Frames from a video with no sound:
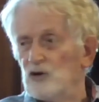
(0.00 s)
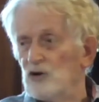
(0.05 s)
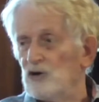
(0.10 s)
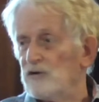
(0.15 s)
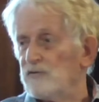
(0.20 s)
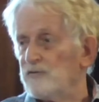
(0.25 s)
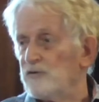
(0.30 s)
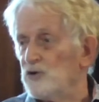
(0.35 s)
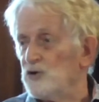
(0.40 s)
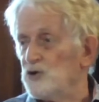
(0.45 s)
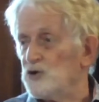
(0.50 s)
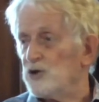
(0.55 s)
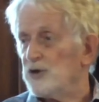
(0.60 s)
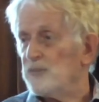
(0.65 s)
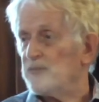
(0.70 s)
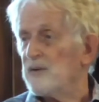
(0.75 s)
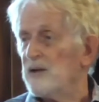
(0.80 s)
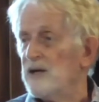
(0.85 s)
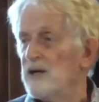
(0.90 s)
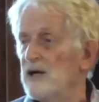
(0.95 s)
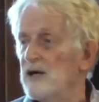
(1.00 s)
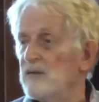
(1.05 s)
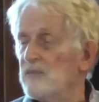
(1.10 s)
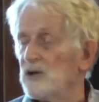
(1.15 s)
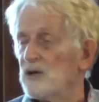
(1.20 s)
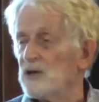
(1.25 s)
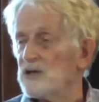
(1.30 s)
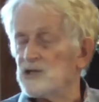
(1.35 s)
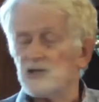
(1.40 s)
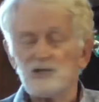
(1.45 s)
long future,
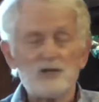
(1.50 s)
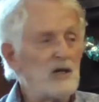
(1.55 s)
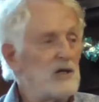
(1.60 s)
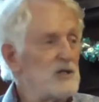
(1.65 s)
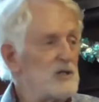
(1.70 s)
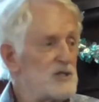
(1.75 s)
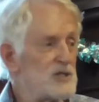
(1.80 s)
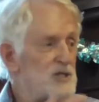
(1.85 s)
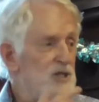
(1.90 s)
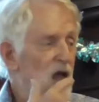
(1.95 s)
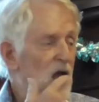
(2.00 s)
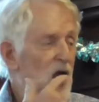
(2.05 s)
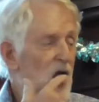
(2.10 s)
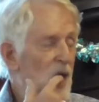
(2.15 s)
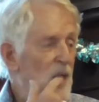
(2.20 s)
because those